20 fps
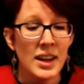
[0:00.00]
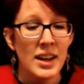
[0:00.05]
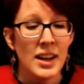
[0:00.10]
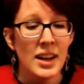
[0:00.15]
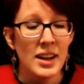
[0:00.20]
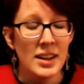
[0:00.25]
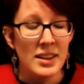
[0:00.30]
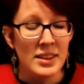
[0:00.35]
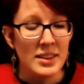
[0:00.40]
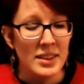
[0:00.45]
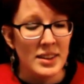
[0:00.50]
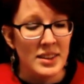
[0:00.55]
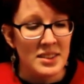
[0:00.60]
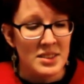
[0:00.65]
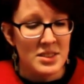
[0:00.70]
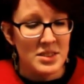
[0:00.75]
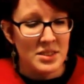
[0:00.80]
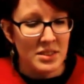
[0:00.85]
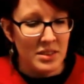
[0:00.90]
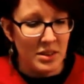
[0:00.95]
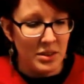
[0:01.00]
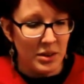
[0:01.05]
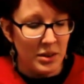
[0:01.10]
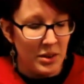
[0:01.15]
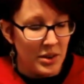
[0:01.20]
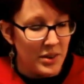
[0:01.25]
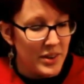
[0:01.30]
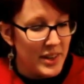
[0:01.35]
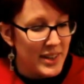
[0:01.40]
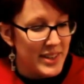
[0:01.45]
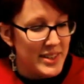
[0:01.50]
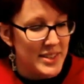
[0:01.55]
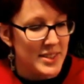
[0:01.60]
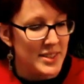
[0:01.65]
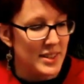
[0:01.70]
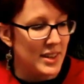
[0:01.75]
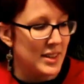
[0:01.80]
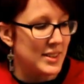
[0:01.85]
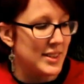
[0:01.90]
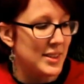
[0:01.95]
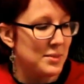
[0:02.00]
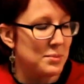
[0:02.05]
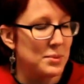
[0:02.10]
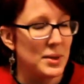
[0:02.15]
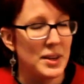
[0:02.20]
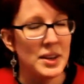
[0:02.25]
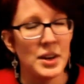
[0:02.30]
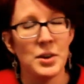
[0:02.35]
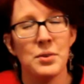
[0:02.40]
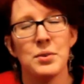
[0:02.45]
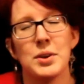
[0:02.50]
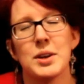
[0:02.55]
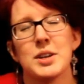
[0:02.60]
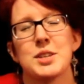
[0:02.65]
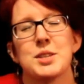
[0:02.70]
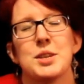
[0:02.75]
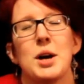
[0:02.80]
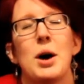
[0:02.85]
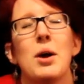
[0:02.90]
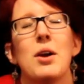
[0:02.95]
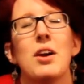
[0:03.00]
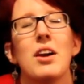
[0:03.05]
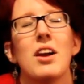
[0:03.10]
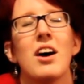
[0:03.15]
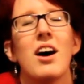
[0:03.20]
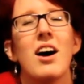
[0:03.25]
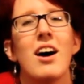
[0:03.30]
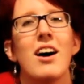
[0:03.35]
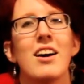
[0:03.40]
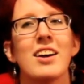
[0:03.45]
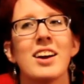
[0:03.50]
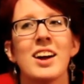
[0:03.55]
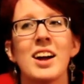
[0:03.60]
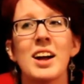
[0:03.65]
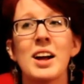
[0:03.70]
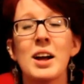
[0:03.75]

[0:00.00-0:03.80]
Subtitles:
and it's glorious and I've waited for so long.